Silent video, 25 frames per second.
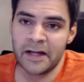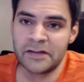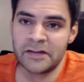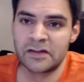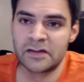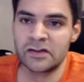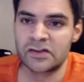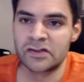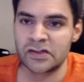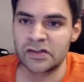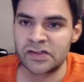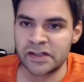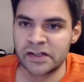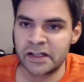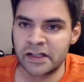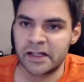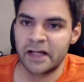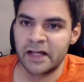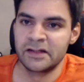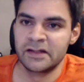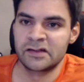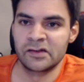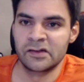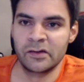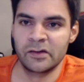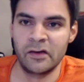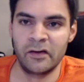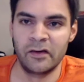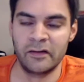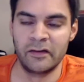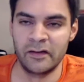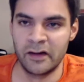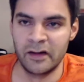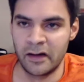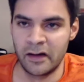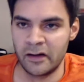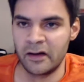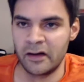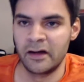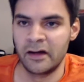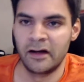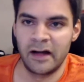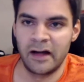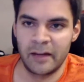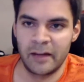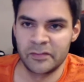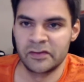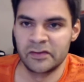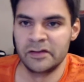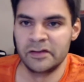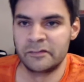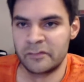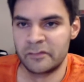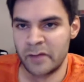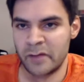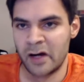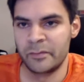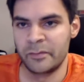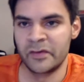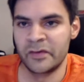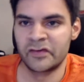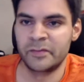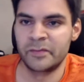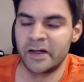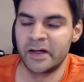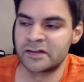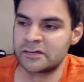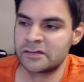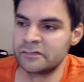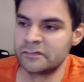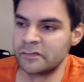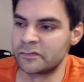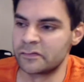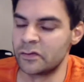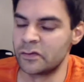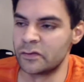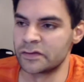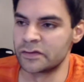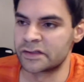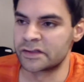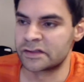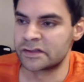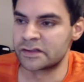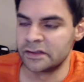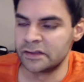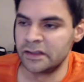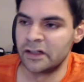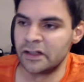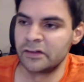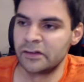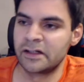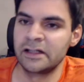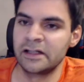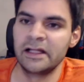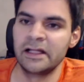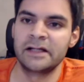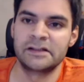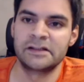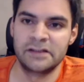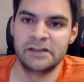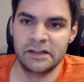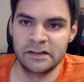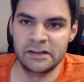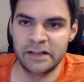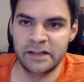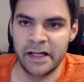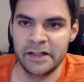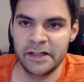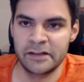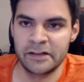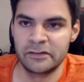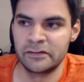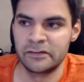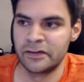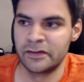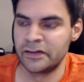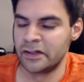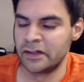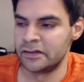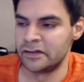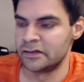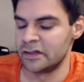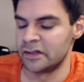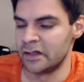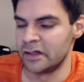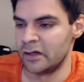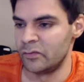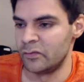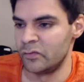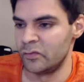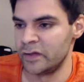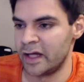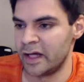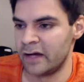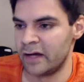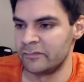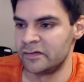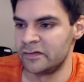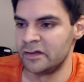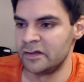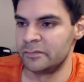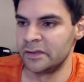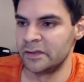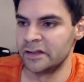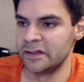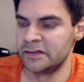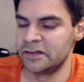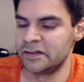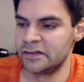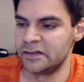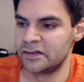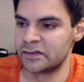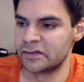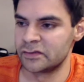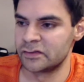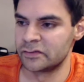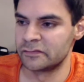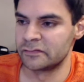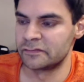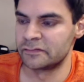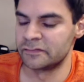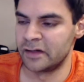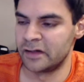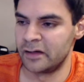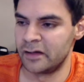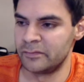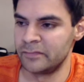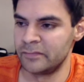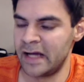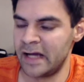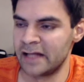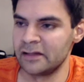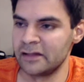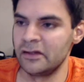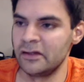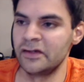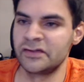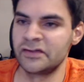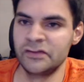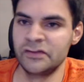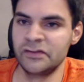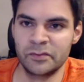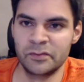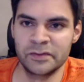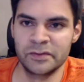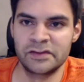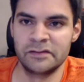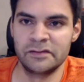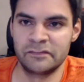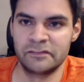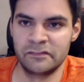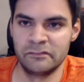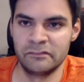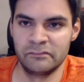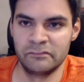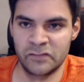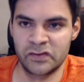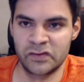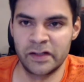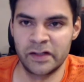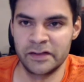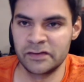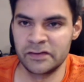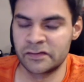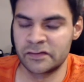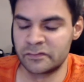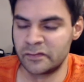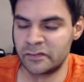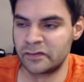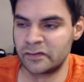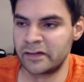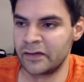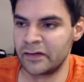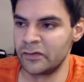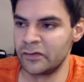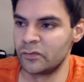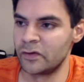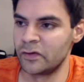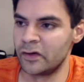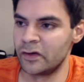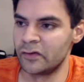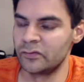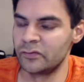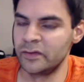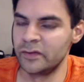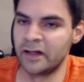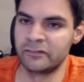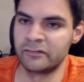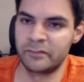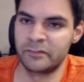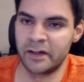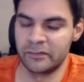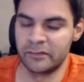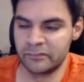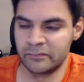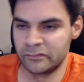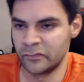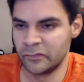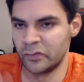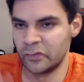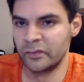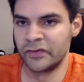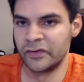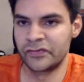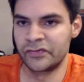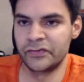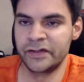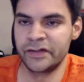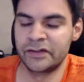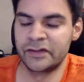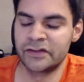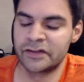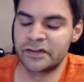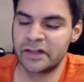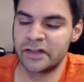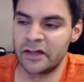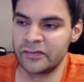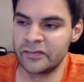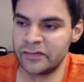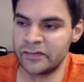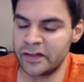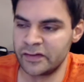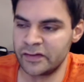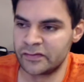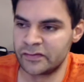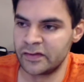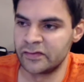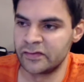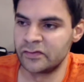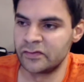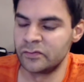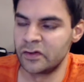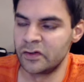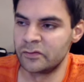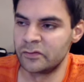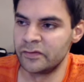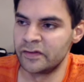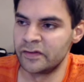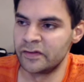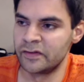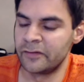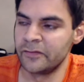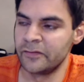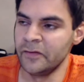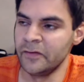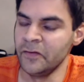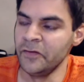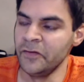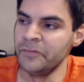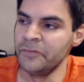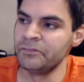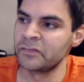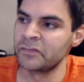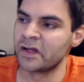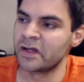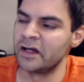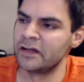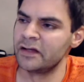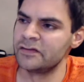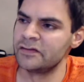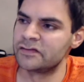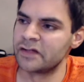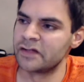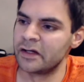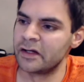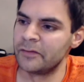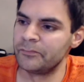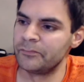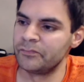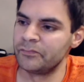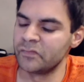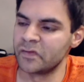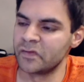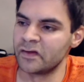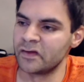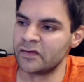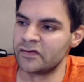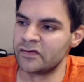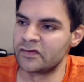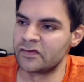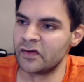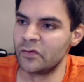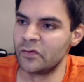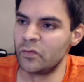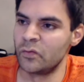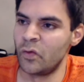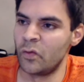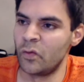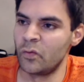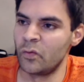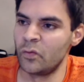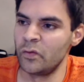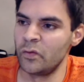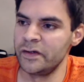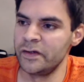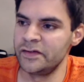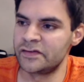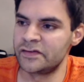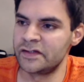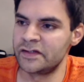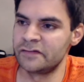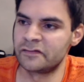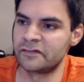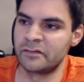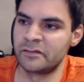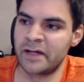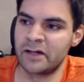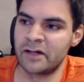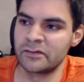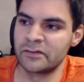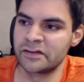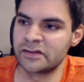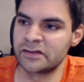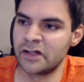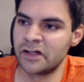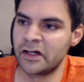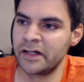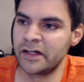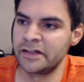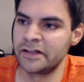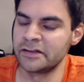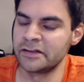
interesting again. So absolutely, from our perspective, of course, collecting data and we have the ability to sort of analyze normative trends from around the world. We have about almost 300,000 data sets to work with now. And so what we see from our side